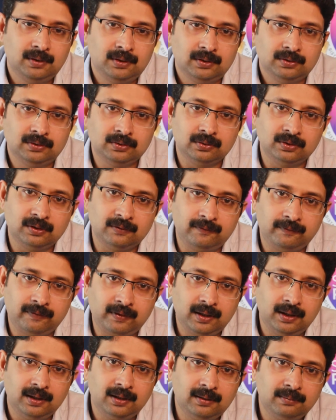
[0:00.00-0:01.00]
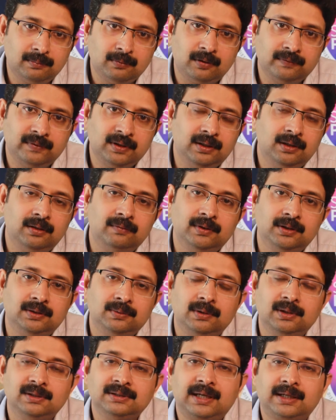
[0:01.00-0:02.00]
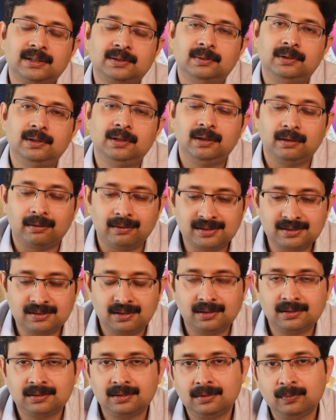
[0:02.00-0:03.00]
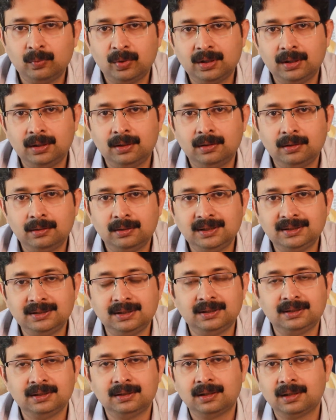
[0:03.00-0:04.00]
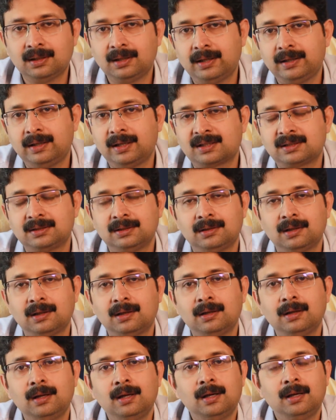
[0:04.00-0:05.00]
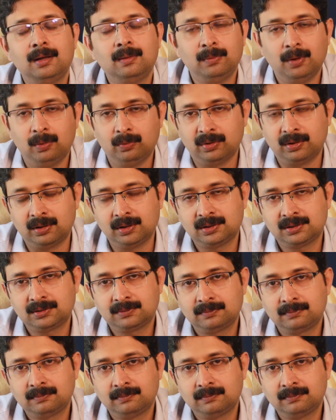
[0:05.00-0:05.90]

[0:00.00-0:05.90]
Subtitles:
So the freedom of the individual is actually restricted within these internal and external boundaries.